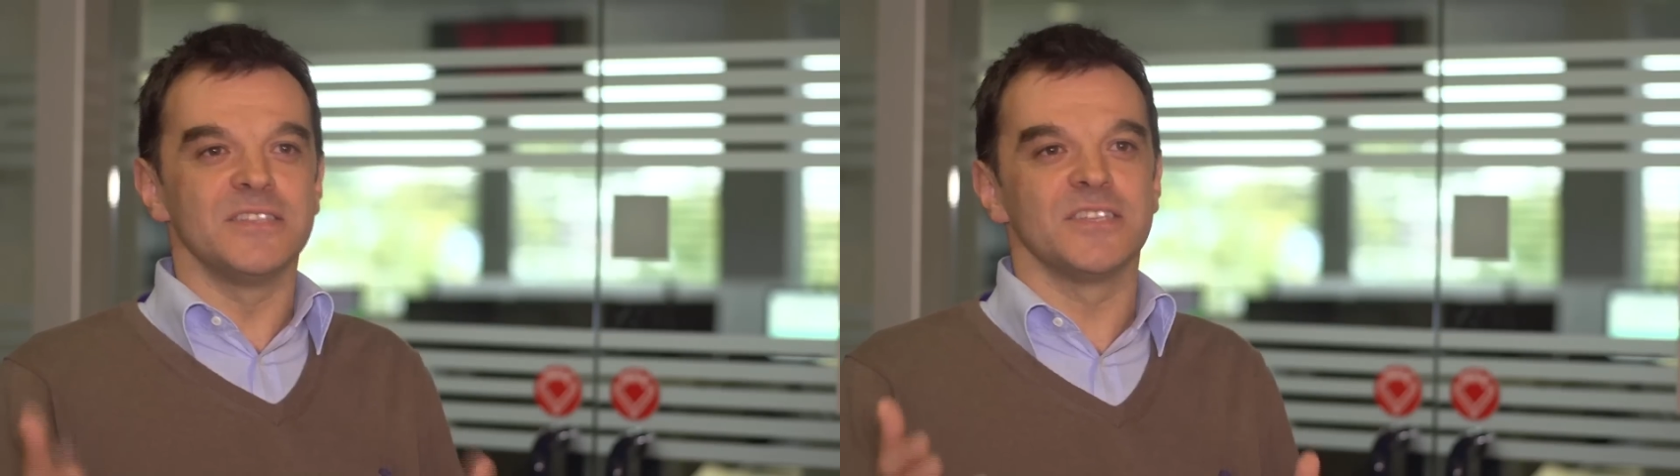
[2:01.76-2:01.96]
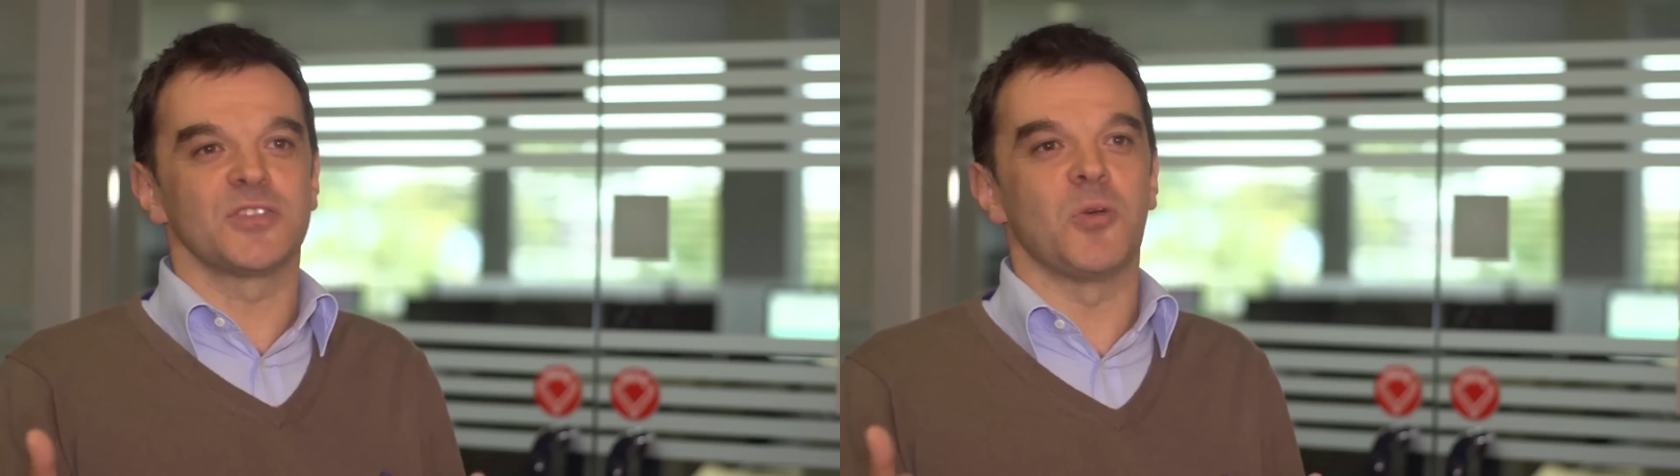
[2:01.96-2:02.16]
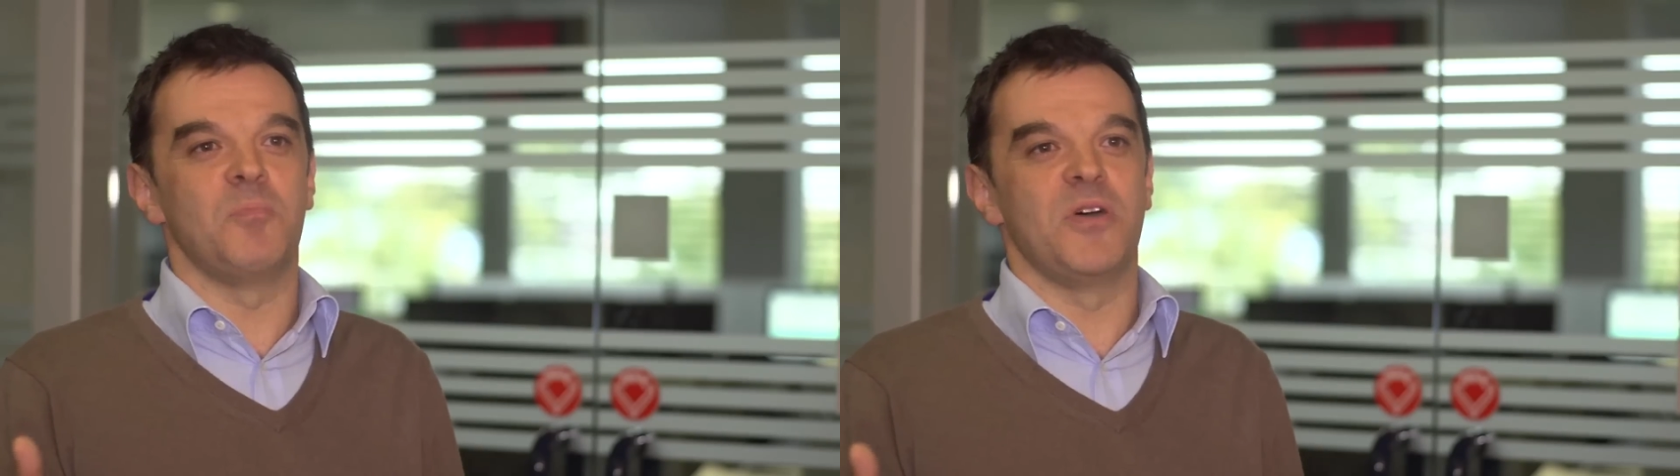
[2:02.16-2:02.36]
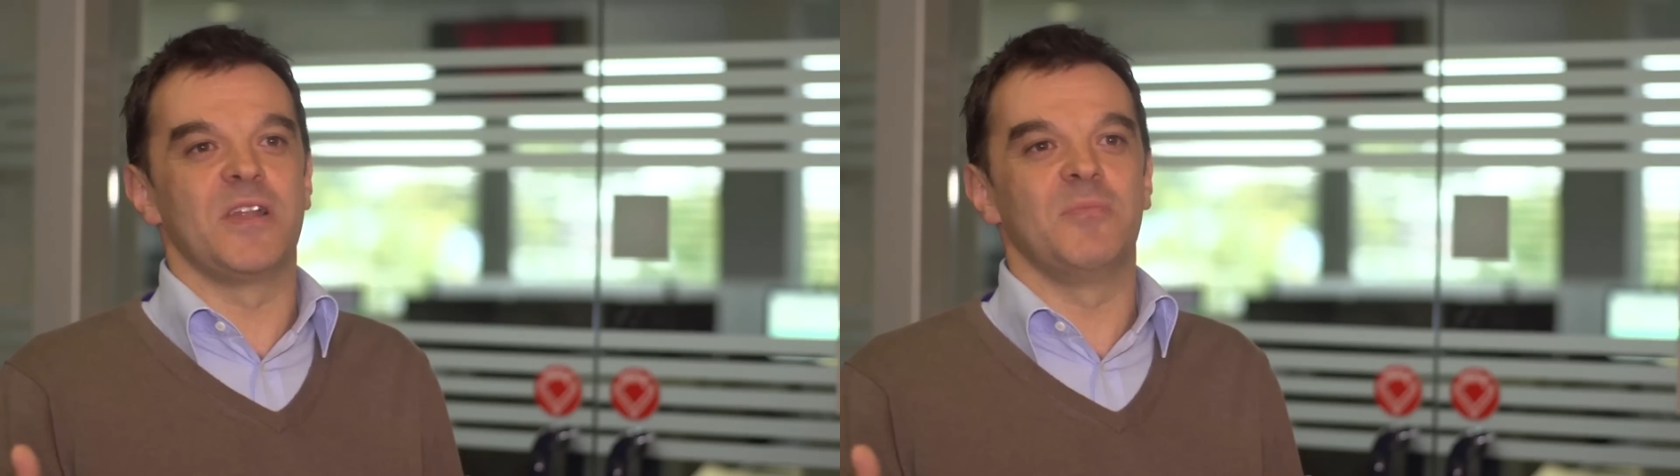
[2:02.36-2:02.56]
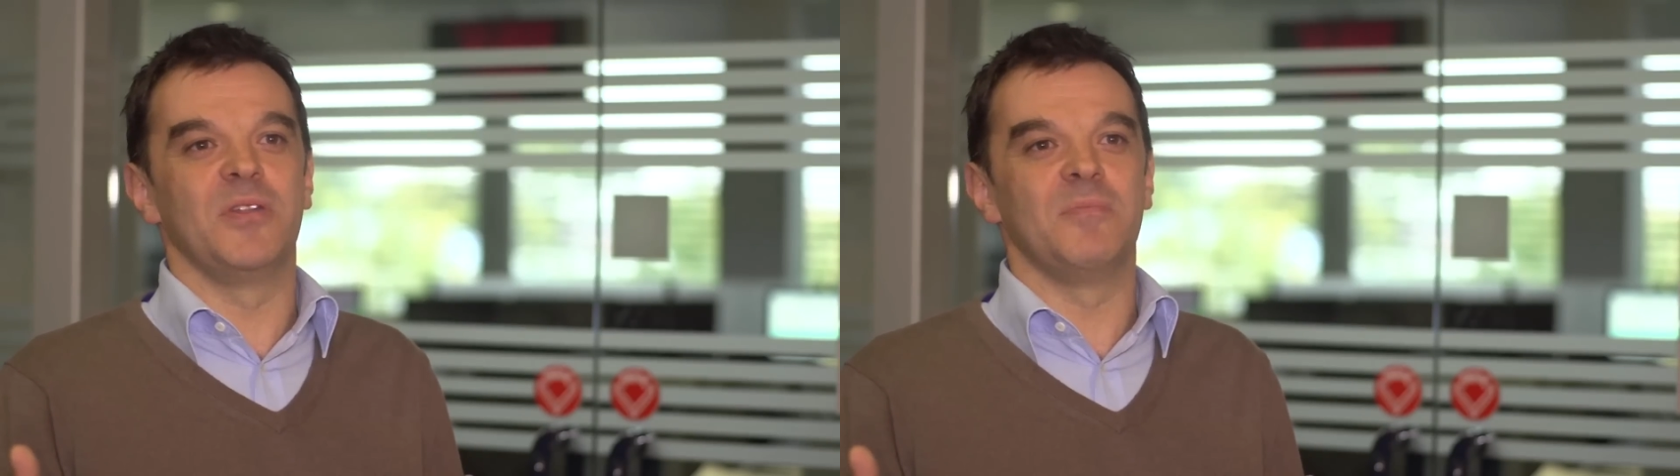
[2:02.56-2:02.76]
this is
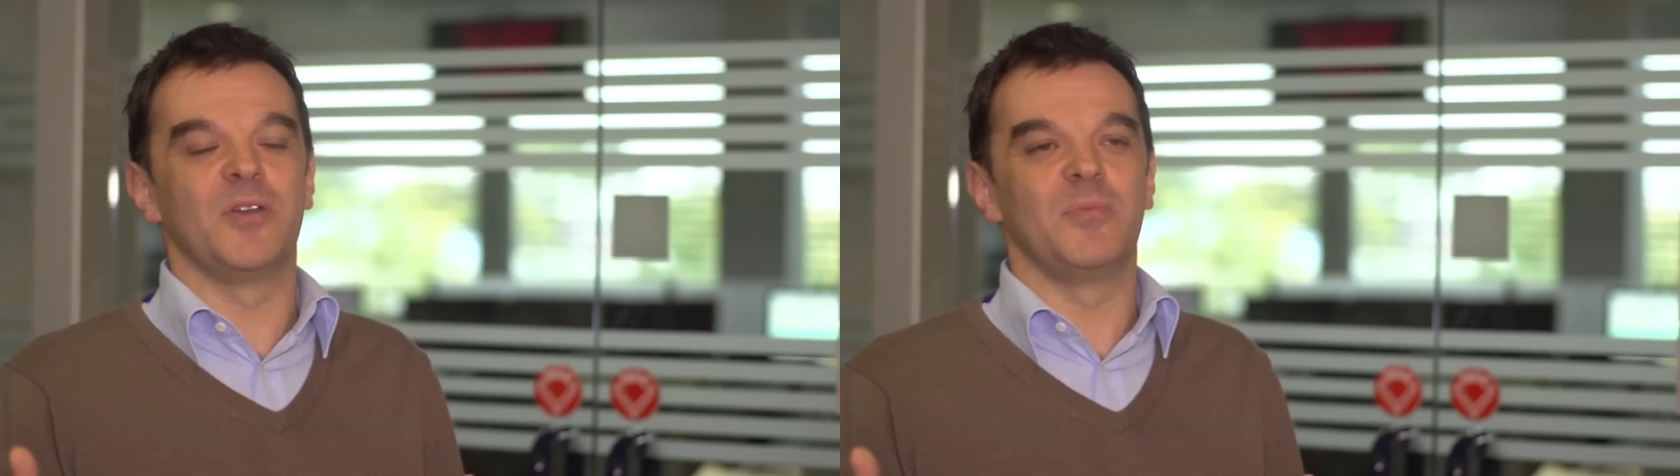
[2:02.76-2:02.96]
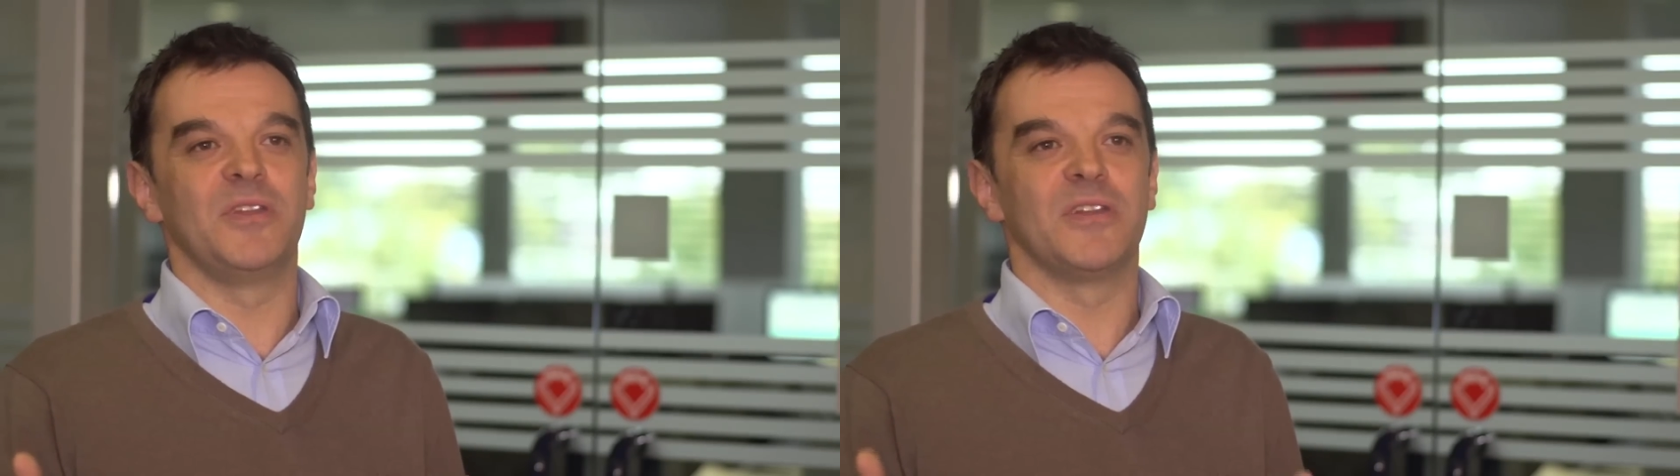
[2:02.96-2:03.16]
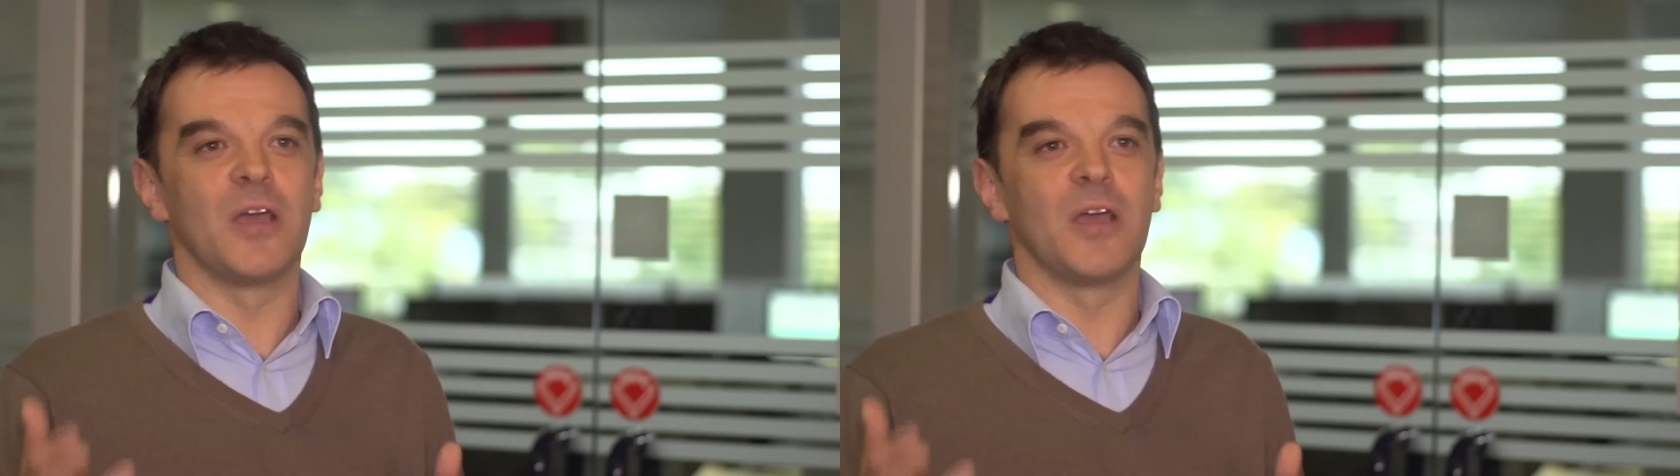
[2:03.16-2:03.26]
comparable in my opinion.